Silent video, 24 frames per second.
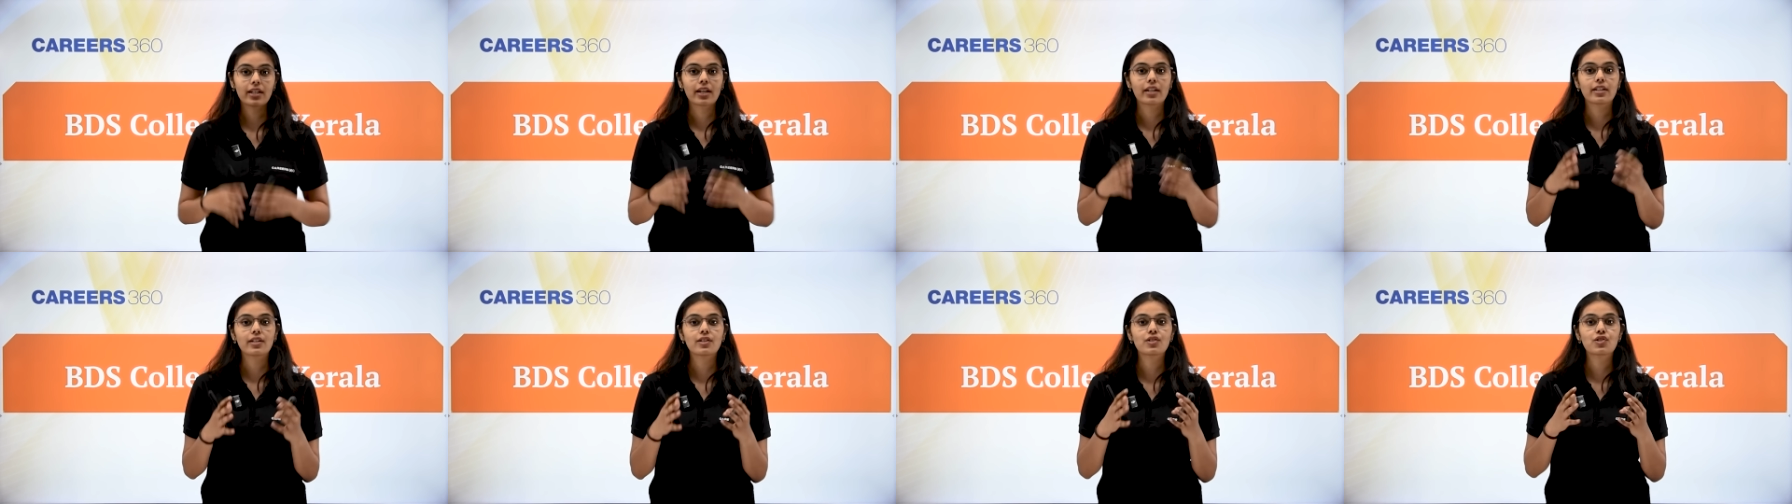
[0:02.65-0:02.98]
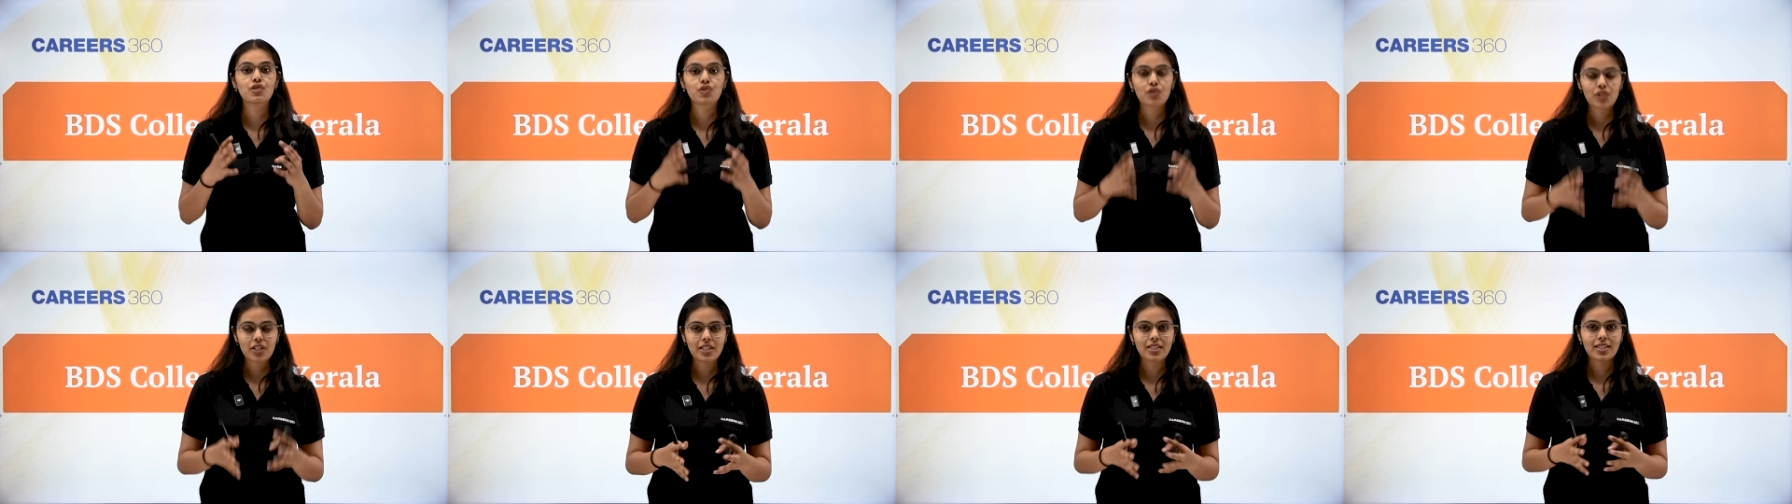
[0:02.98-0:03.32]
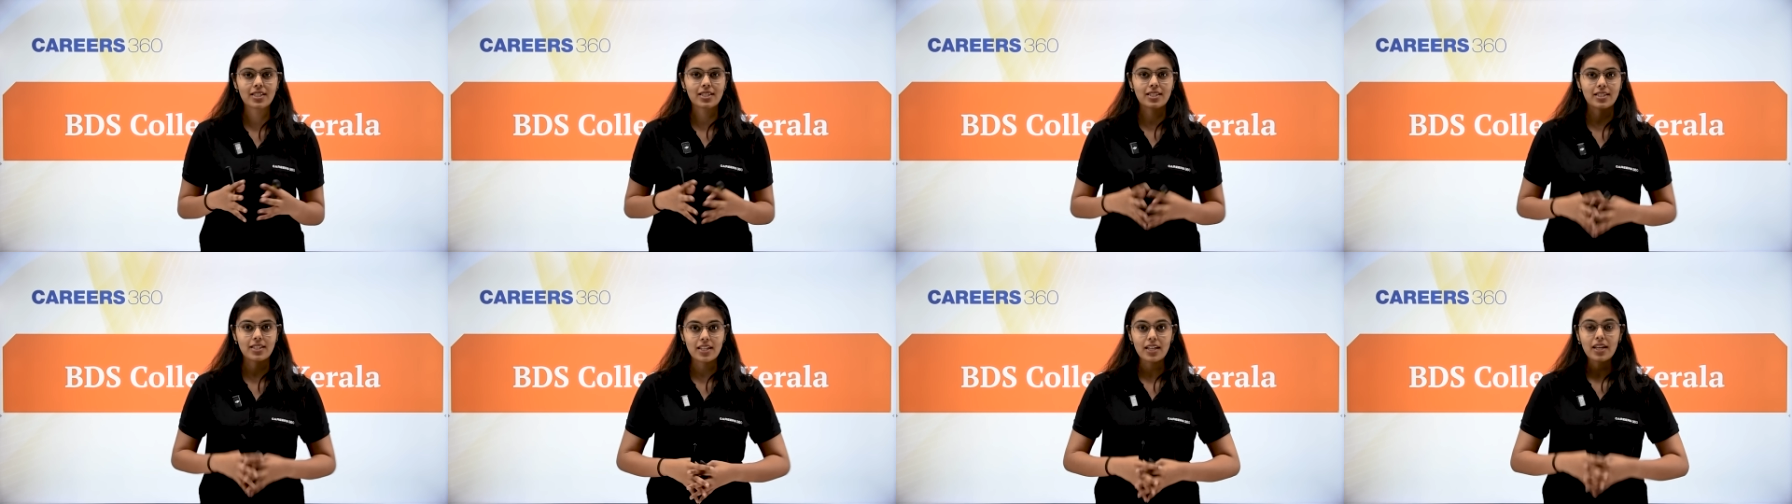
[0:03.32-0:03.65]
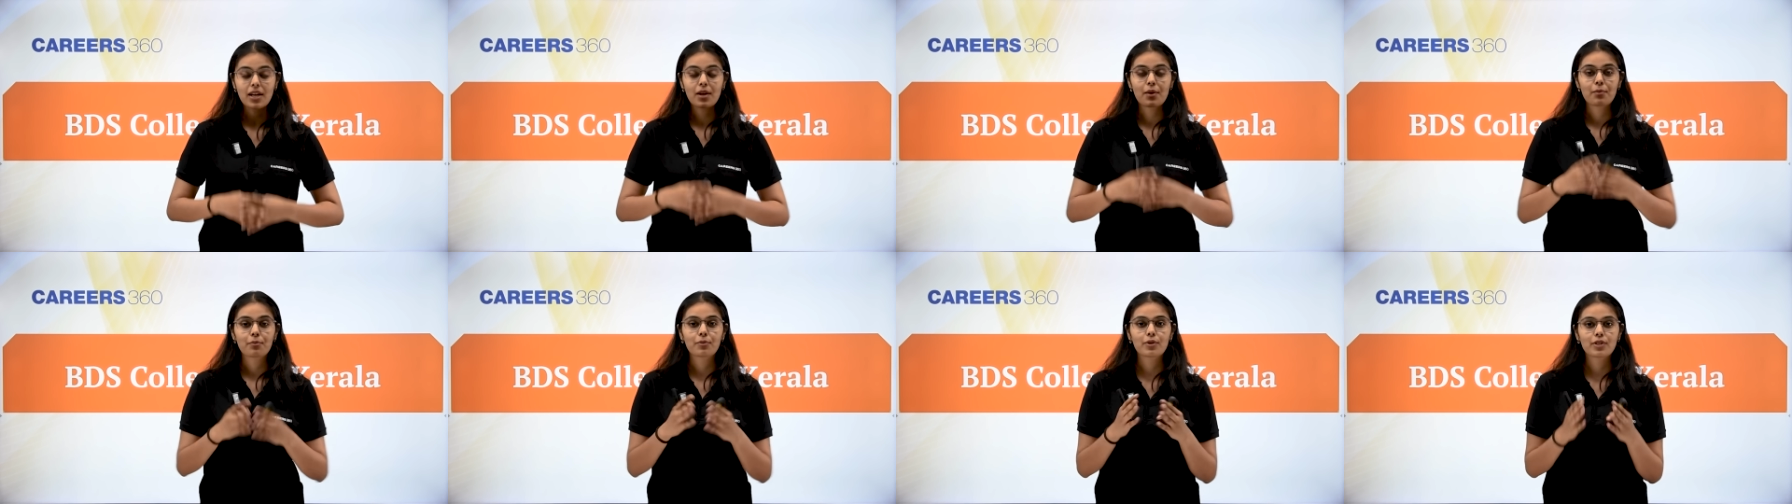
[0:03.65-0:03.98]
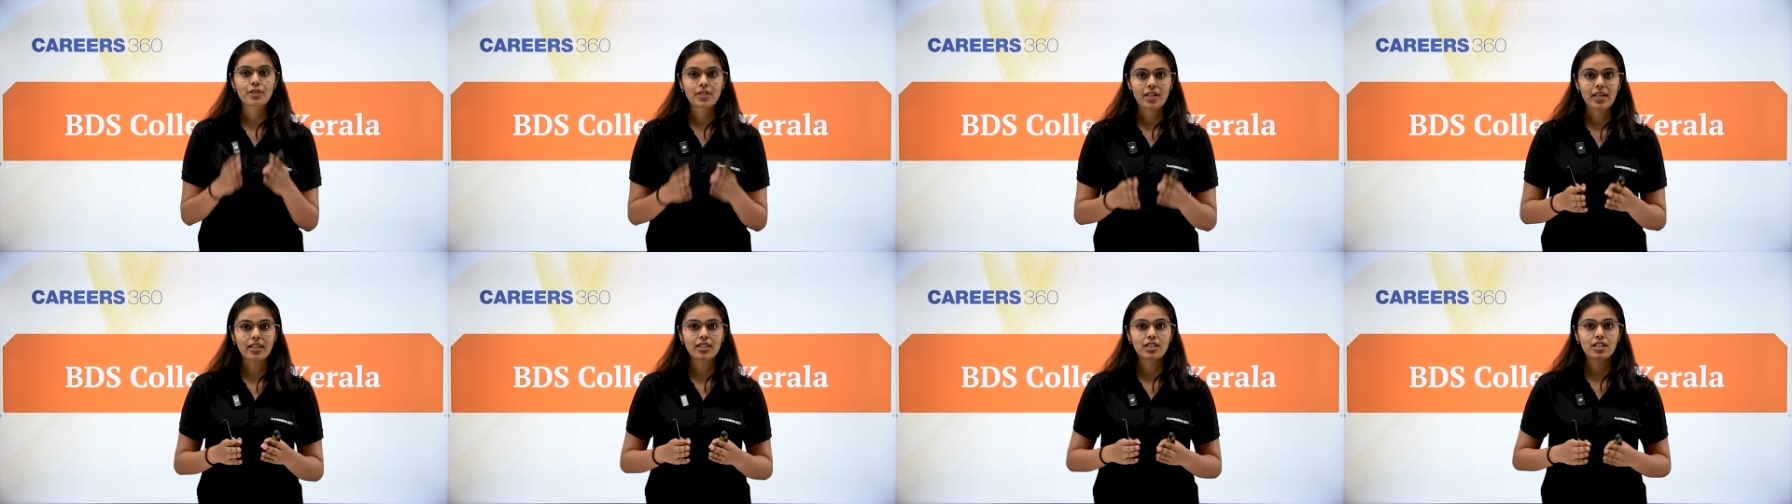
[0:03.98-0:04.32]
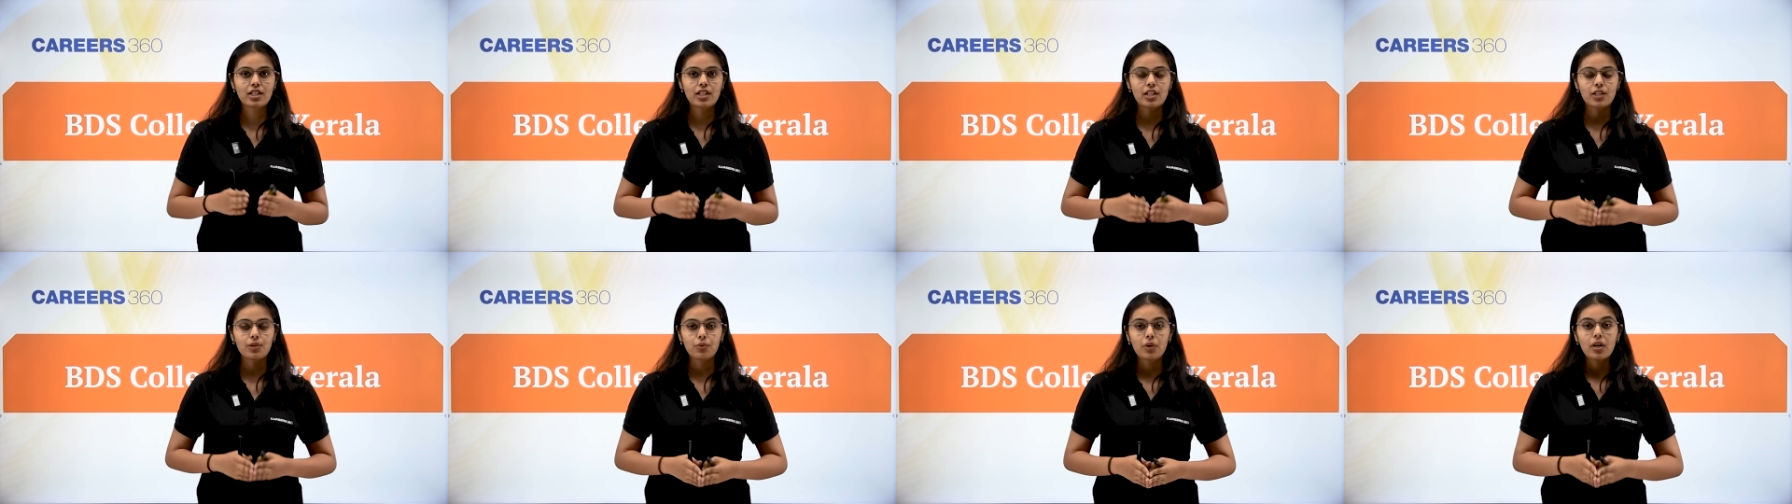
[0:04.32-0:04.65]
Careers 360 presents
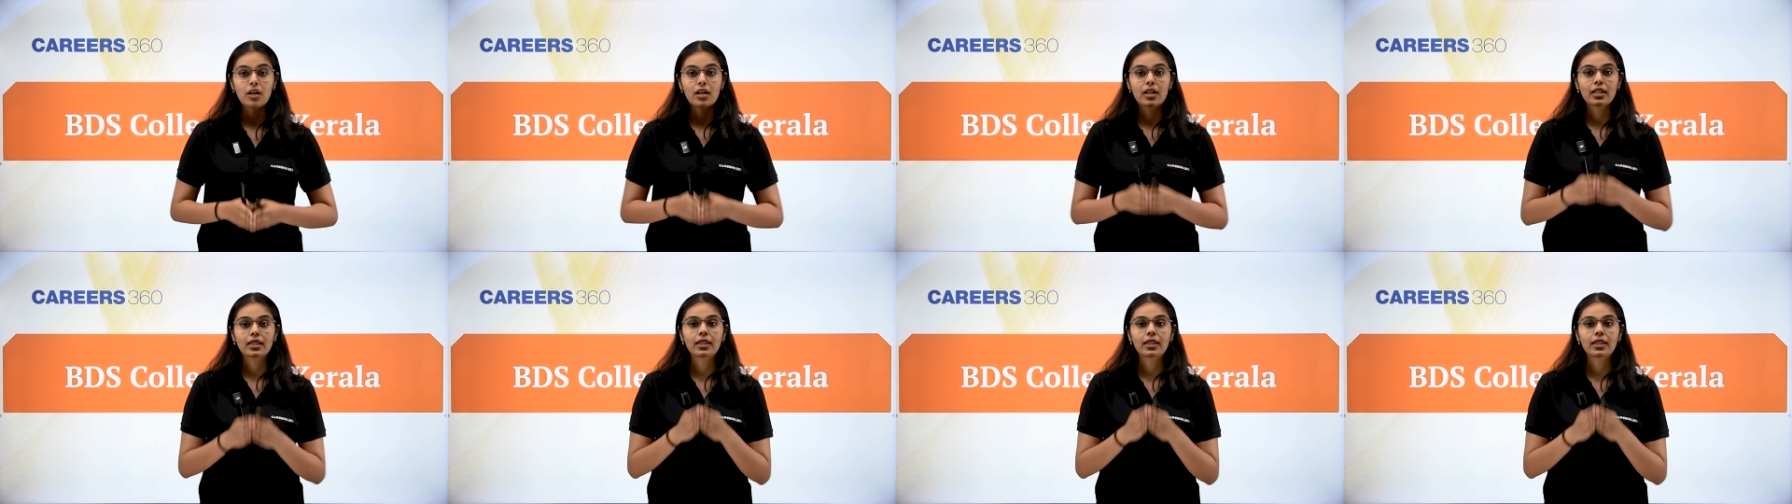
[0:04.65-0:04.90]
to you